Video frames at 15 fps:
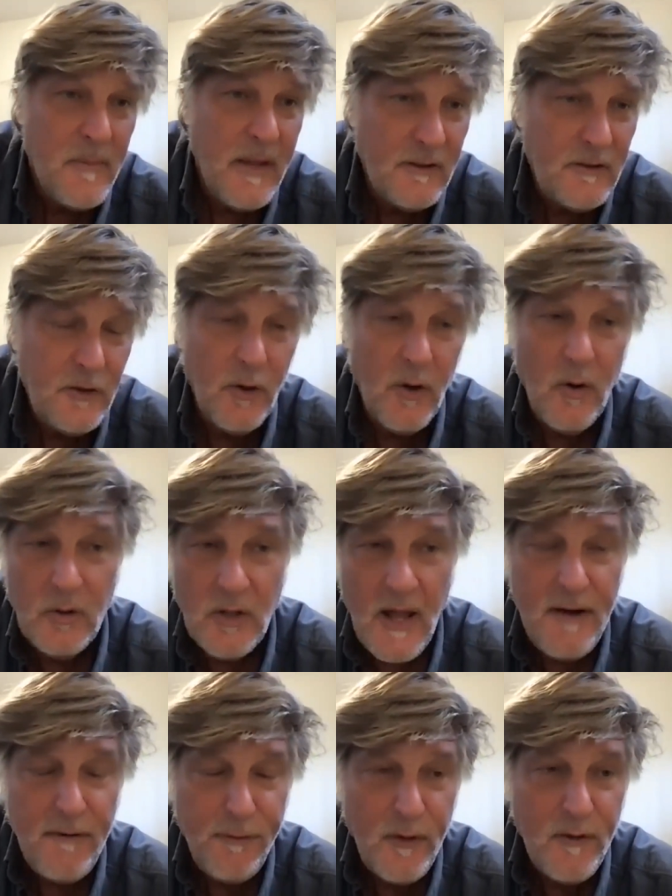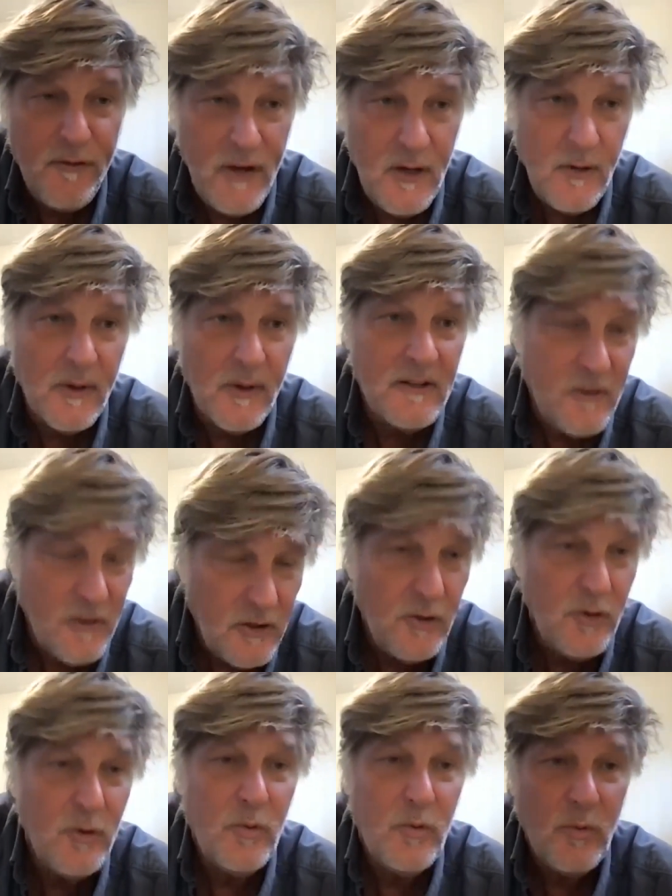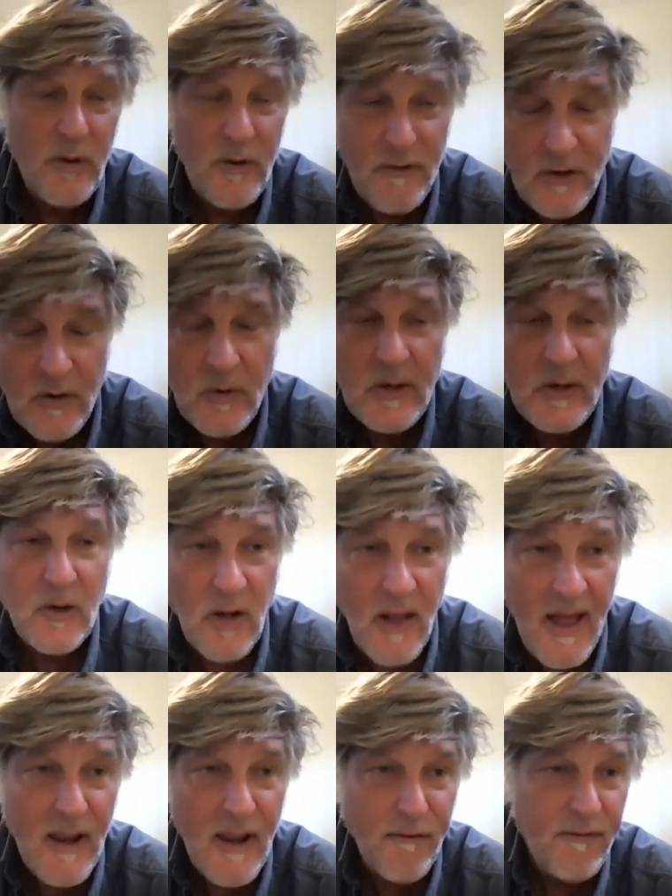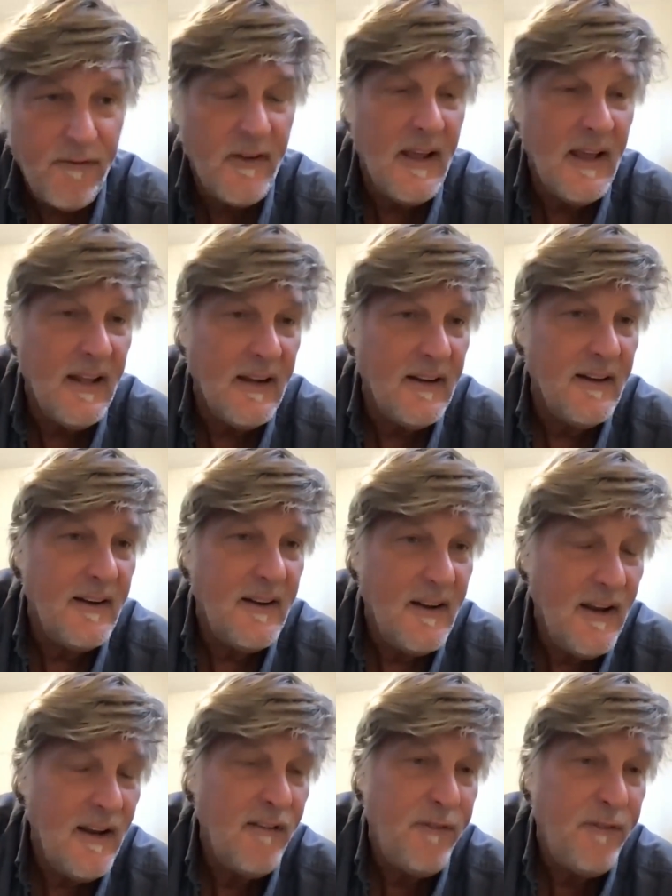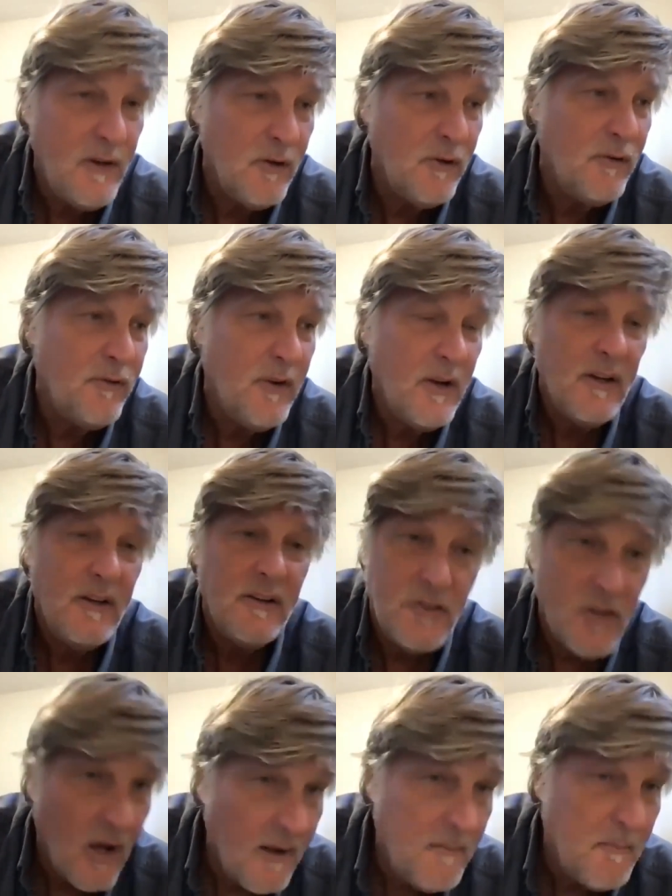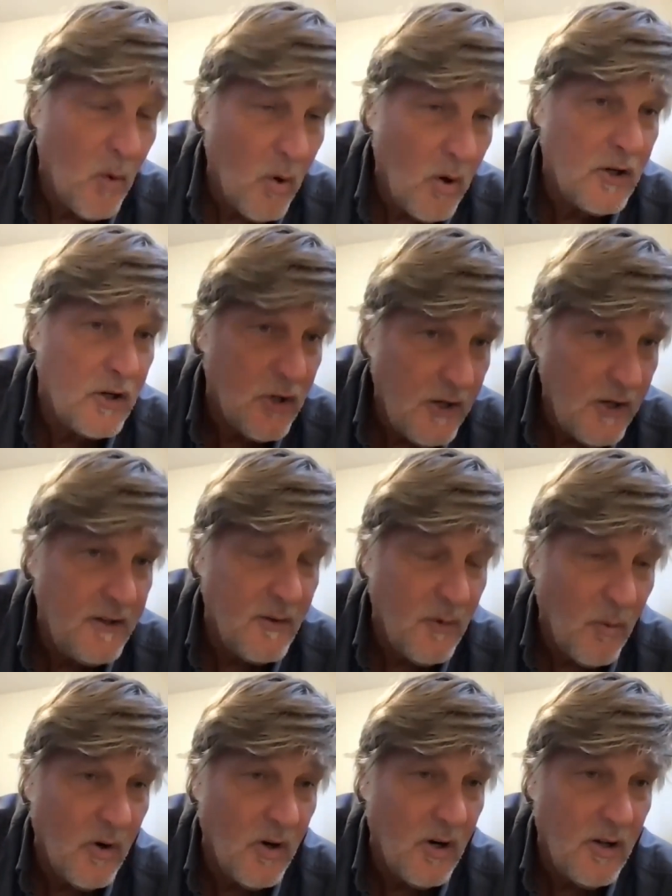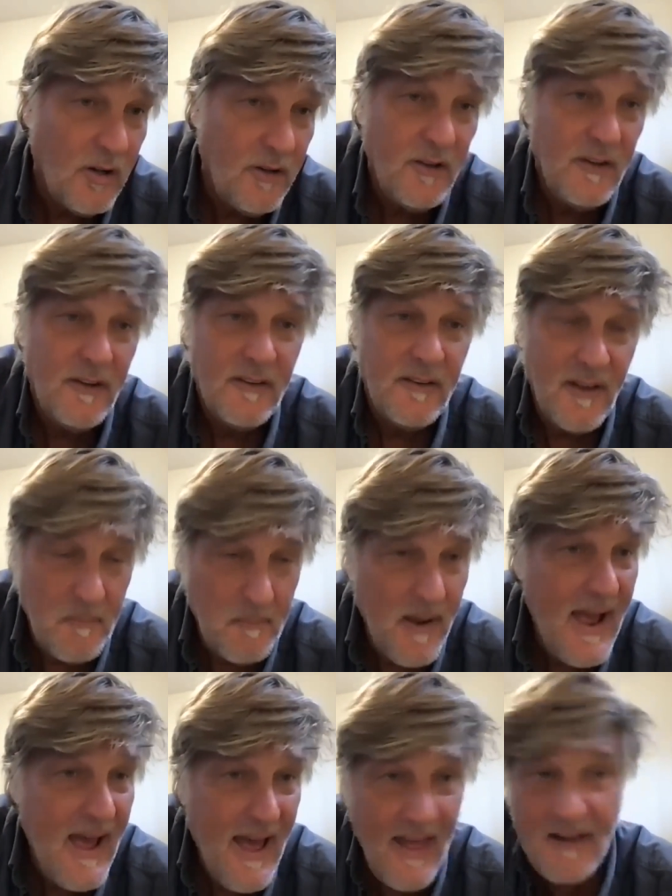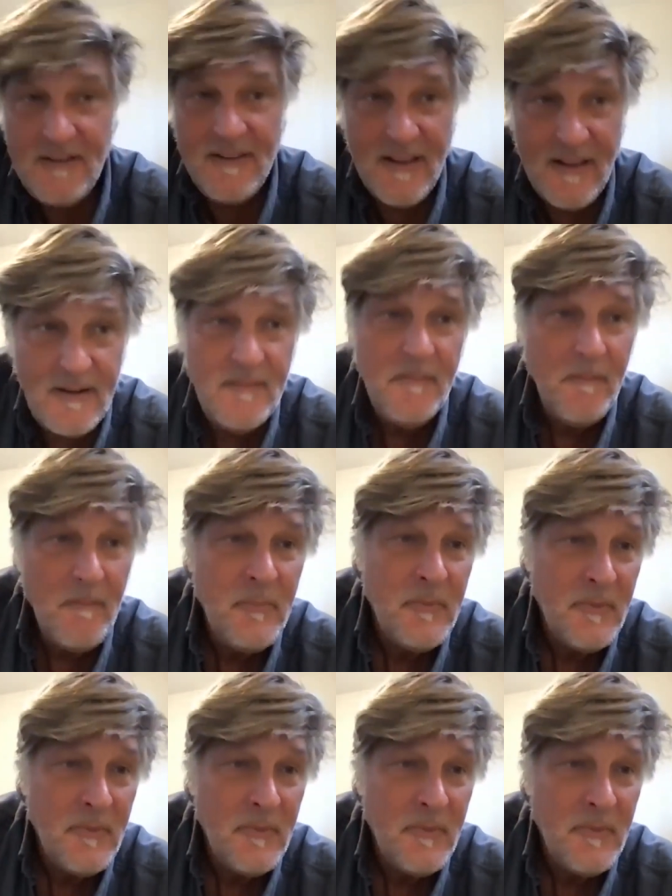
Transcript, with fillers: It's your own life review. It's you reviewing your life. And if you've done more good in the world than bad, then